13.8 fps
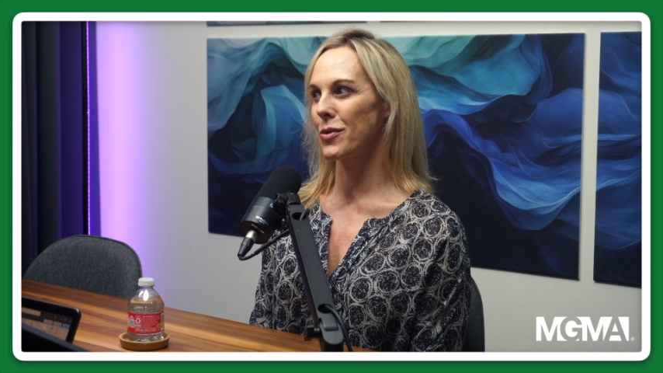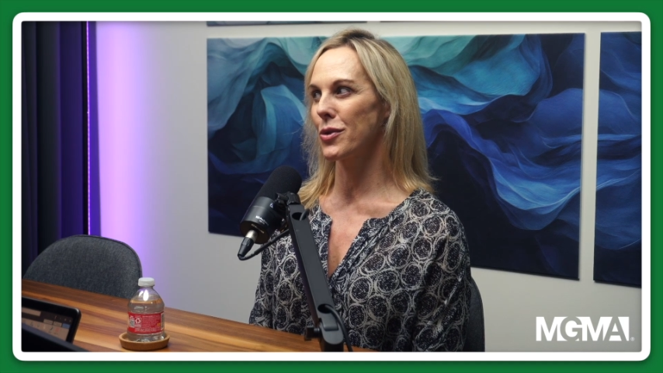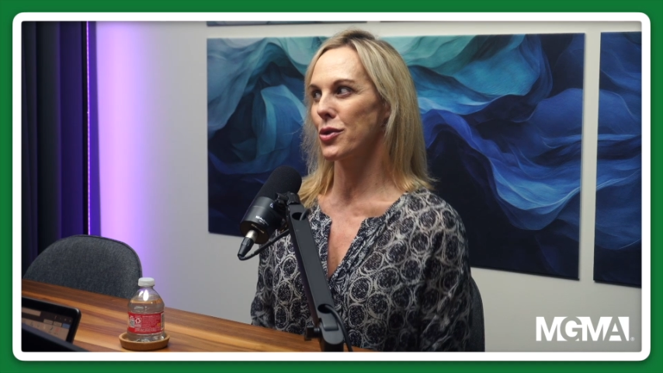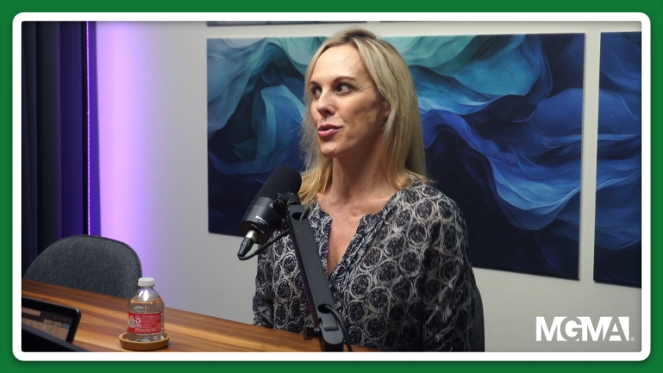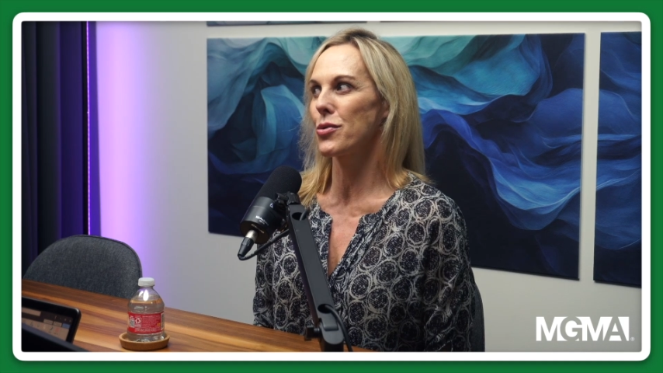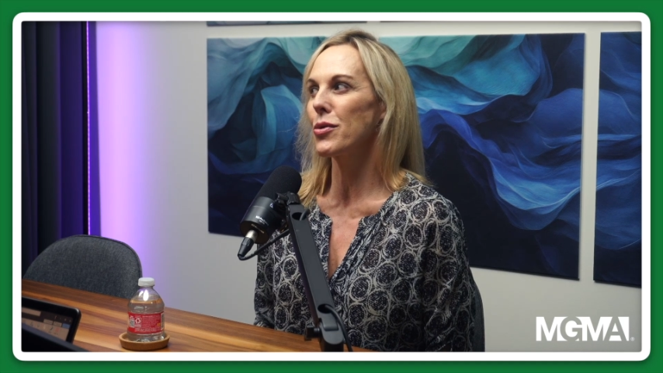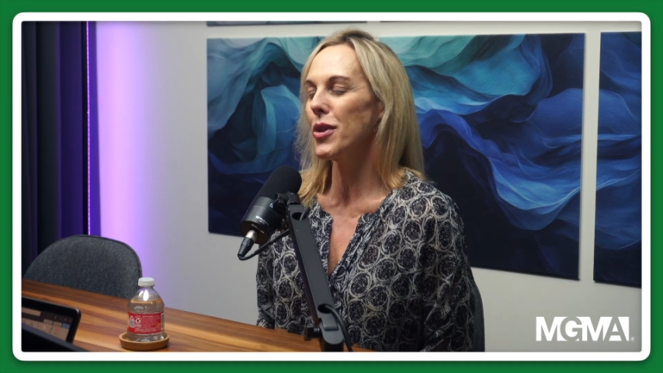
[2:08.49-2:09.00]

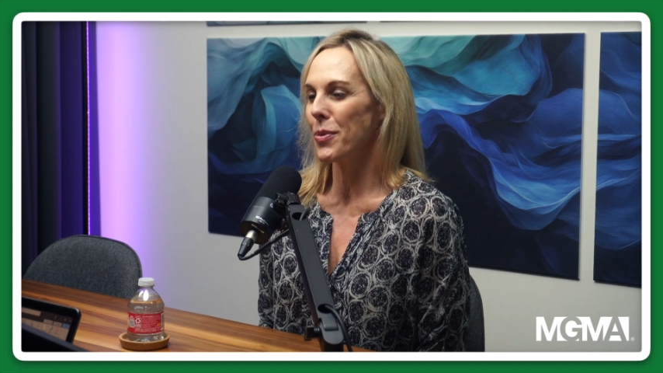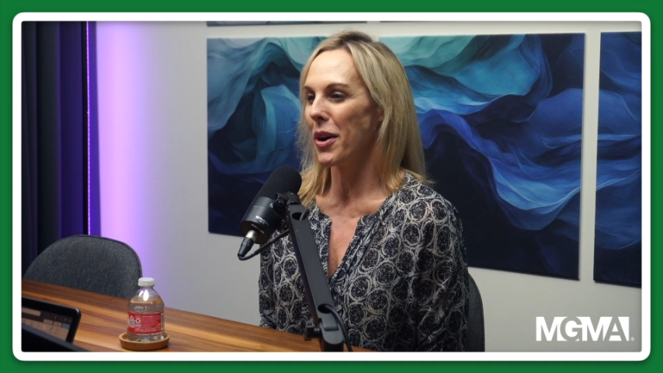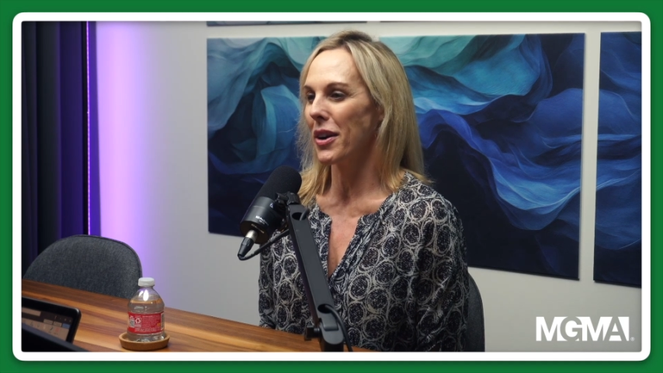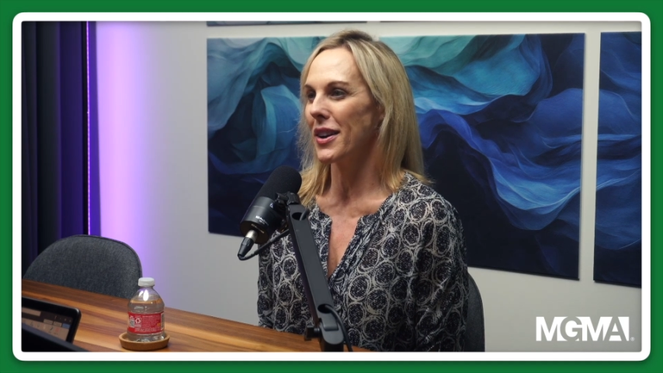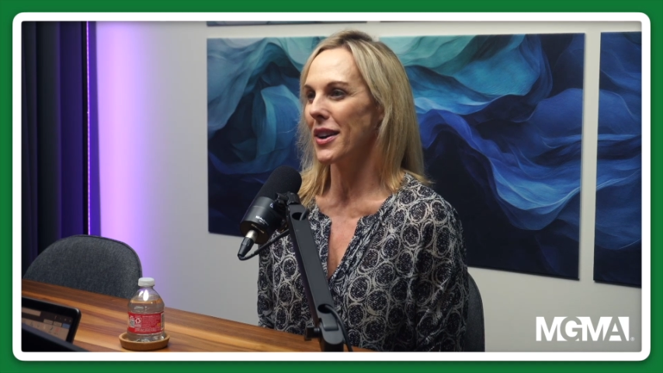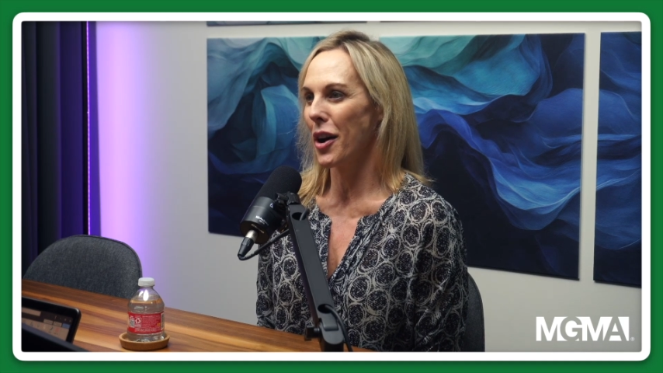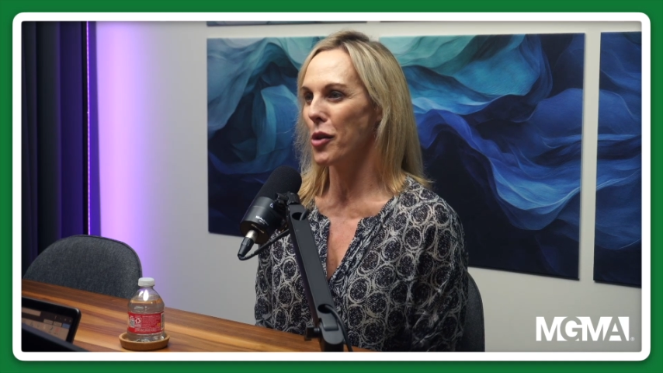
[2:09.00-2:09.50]
truly
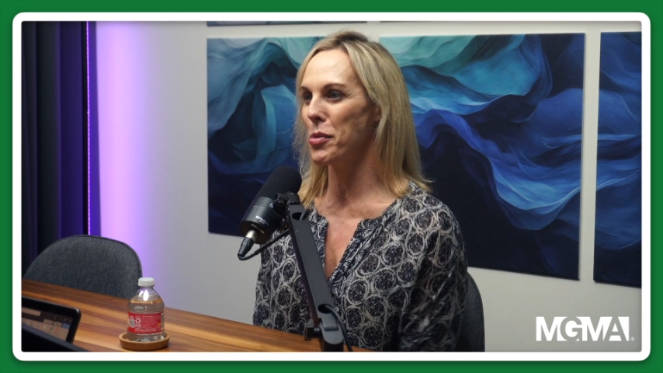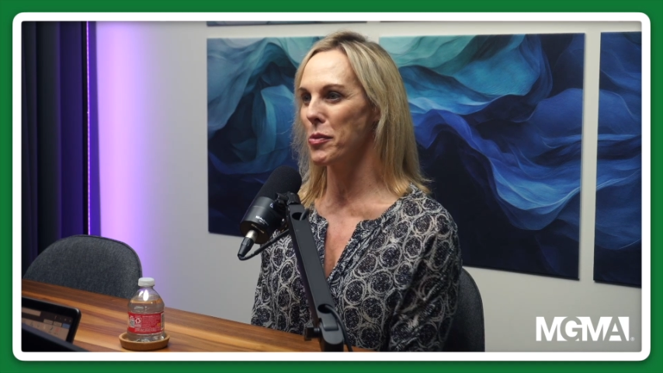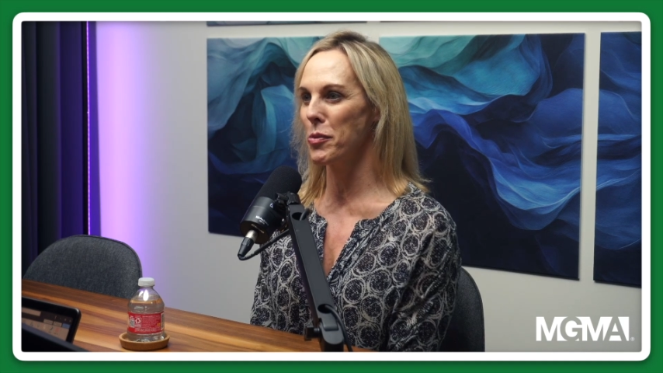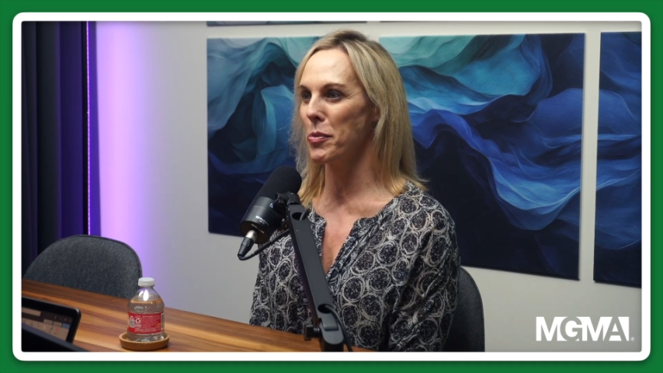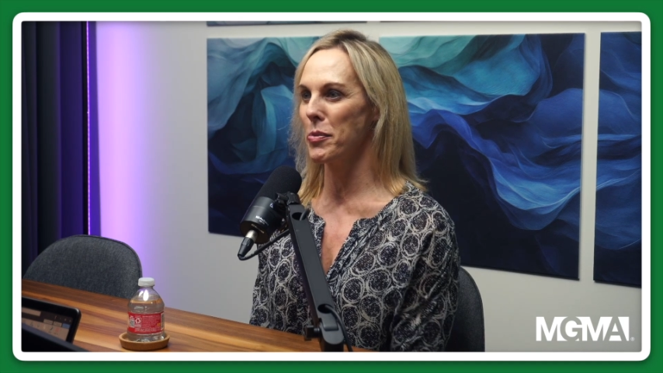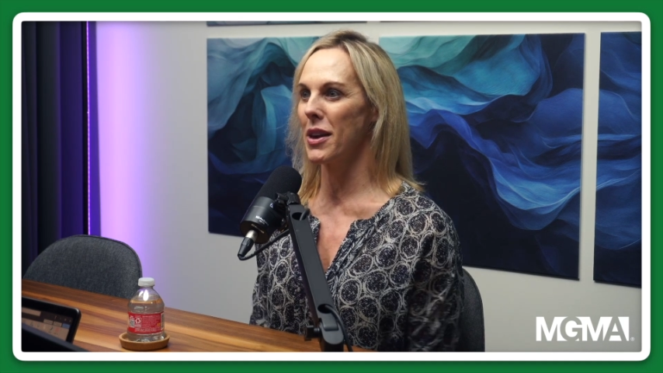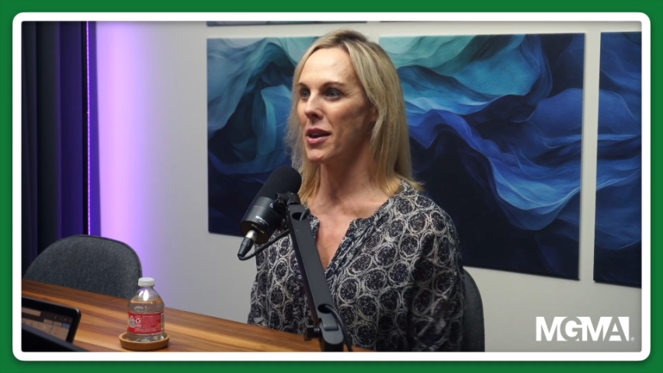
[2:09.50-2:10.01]
wanted to help
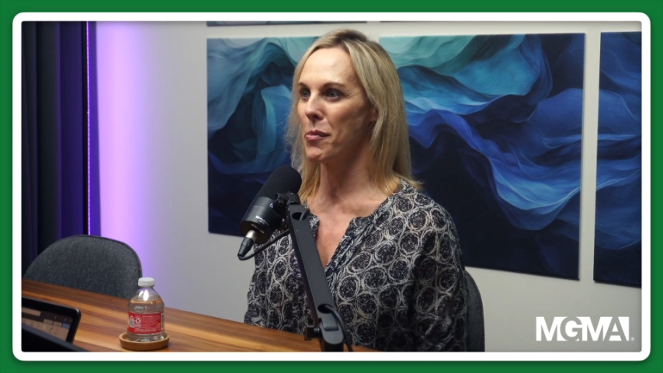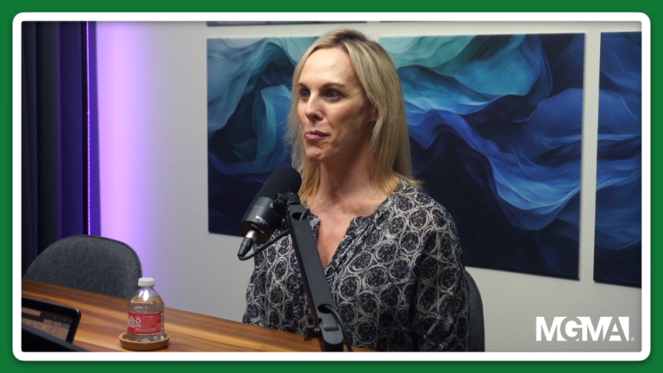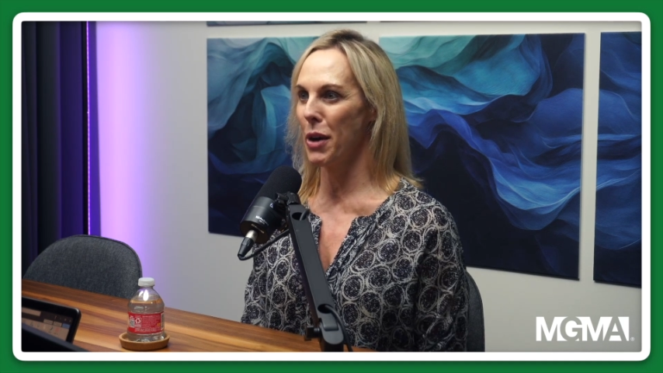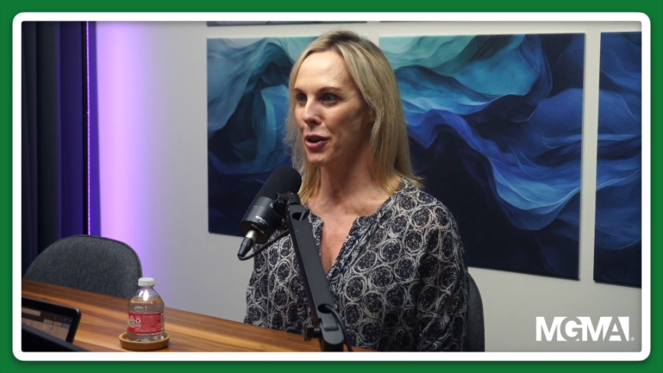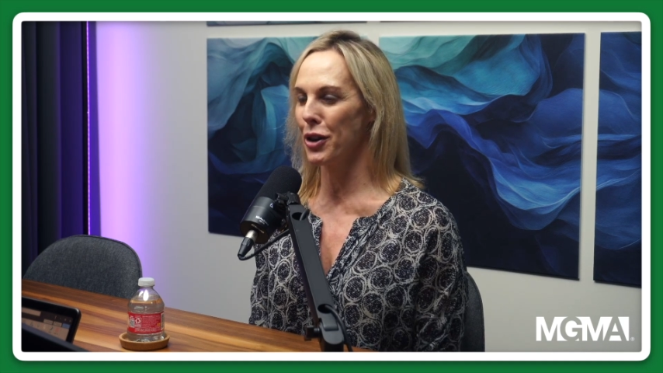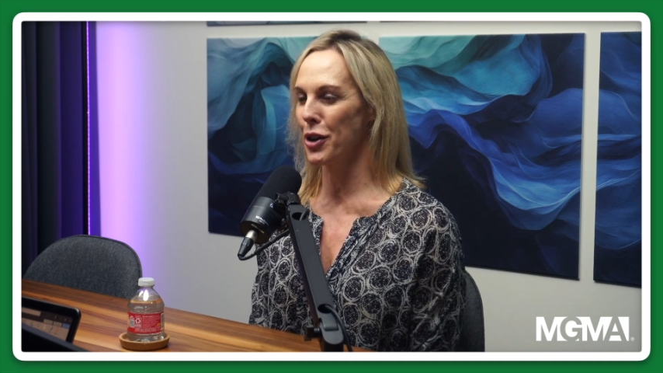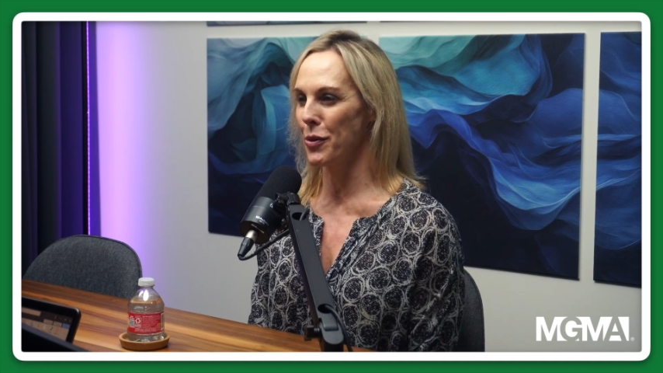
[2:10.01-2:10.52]
people be
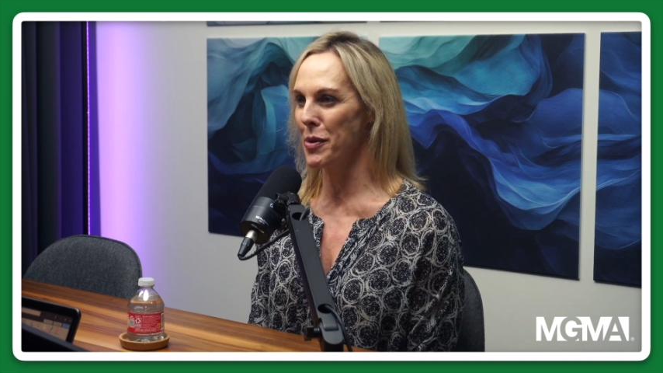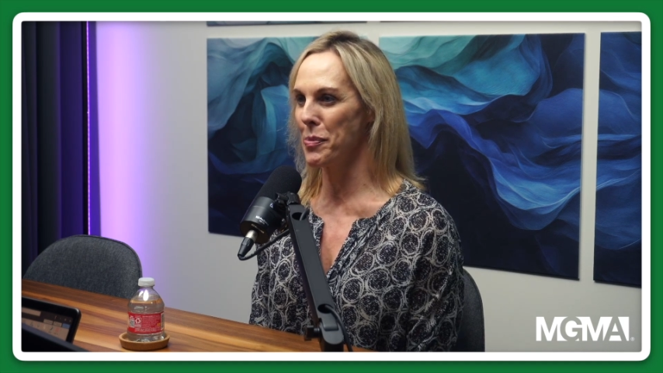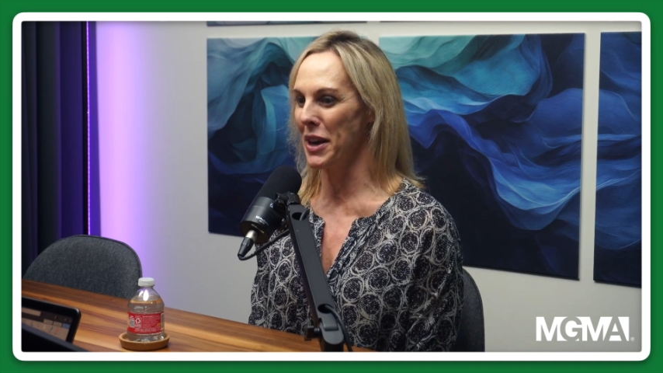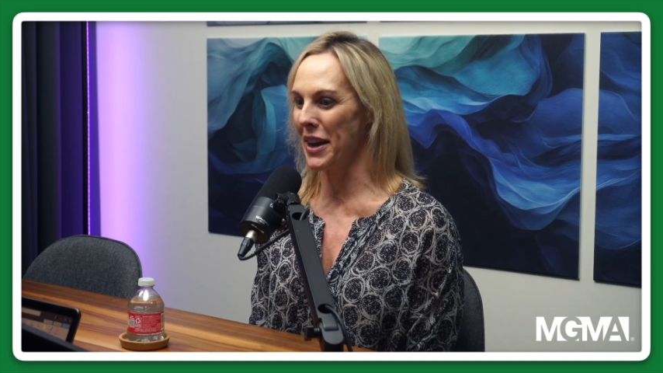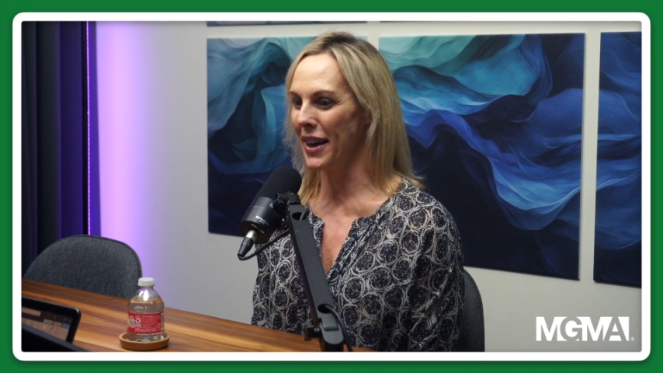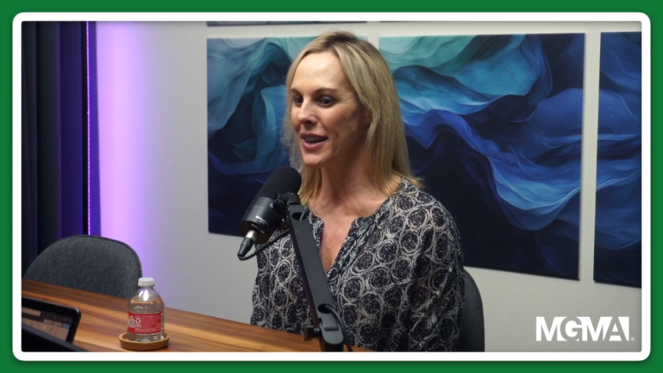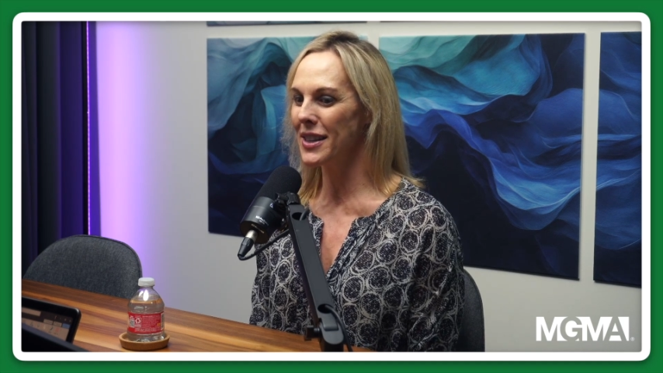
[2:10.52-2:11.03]
better human
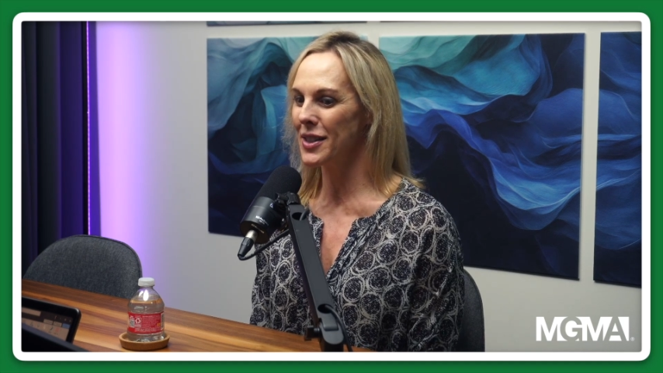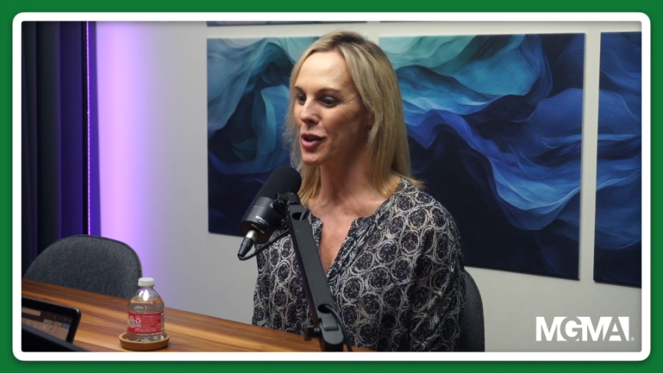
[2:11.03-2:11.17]
beings.